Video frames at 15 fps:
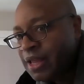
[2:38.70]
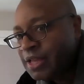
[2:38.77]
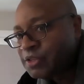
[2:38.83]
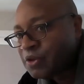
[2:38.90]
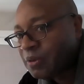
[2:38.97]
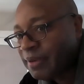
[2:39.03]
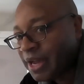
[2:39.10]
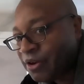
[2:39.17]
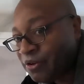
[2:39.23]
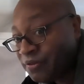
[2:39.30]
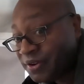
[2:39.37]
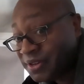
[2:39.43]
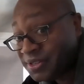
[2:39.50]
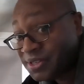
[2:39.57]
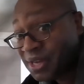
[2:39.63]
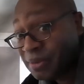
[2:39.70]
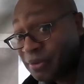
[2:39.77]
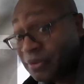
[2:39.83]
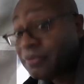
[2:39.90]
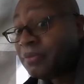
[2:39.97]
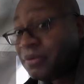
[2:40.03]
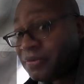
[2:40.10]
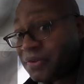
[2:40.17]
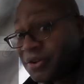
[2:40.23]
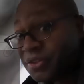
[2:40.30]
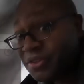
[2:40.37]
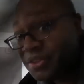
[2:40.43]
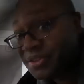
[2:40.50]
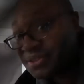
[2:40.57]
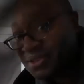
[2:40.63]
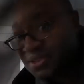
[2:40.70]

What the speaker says: Let's go back over to the table. We'll further this